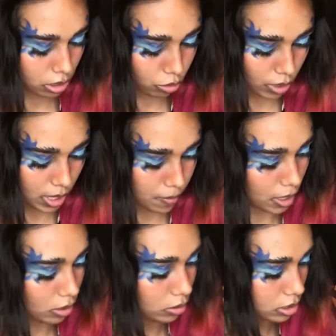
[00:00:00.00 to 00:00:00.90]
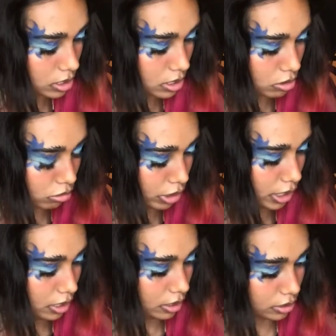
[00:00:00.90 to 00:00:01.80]
3 milks, and
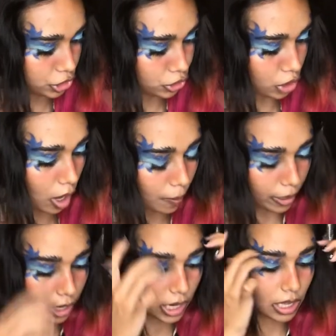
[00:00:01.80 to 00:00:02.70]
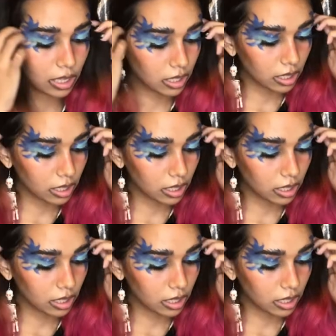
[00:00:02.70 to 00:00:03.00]
3 strawberry.